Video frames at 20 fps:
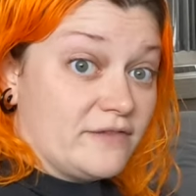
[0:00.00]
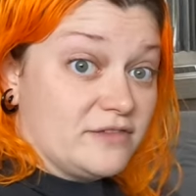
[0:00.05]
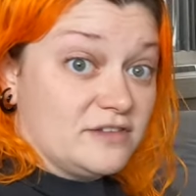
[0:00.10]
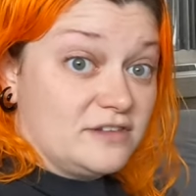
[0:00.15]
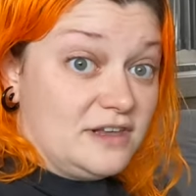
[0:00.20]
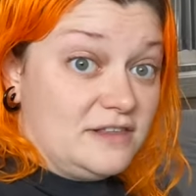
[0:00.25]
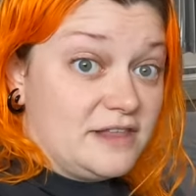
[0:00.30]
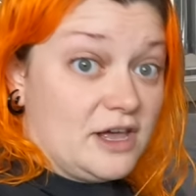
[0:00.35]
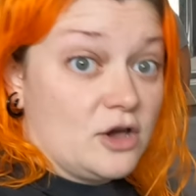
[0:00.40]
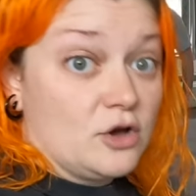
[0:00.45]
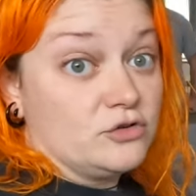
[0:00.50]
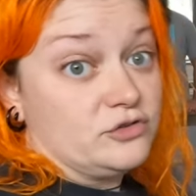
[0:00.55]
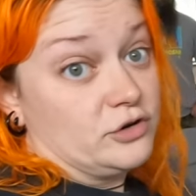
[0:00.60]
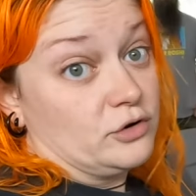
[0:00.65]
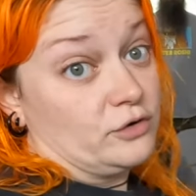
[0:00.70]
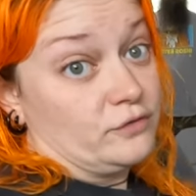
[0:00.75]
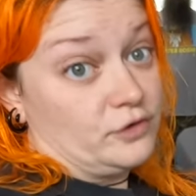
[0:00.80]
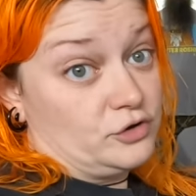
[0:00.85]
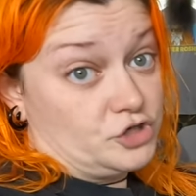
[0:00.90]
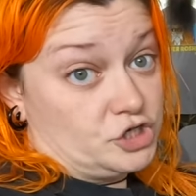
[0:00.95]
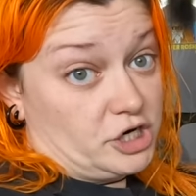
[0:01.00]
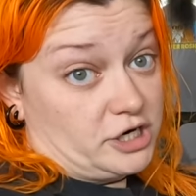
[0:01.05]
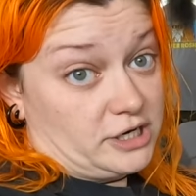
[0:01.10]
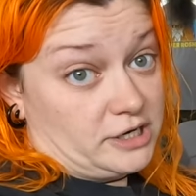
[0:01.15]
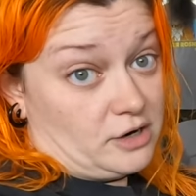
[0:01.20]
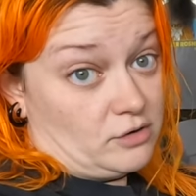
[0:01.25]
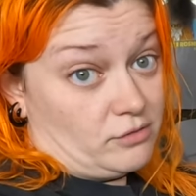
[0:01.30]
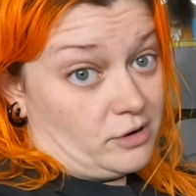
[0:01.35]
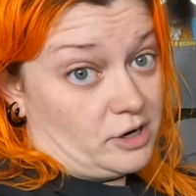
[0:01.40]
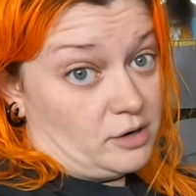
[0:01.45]
haven't seen that hotel review, check
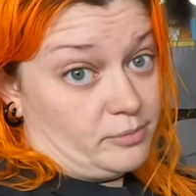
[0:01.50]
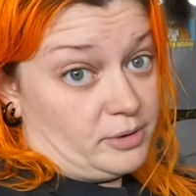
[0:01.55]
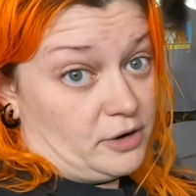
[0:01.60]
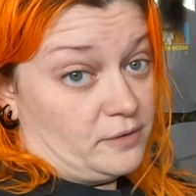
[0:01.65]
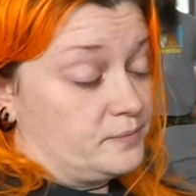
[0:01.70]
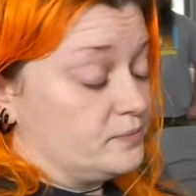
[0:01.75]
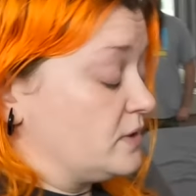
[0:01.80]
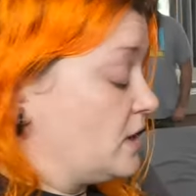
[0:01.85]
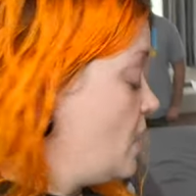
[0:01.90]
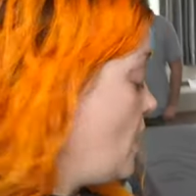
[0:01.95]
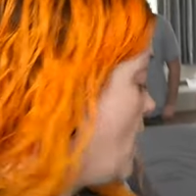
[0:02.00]
it out right up here.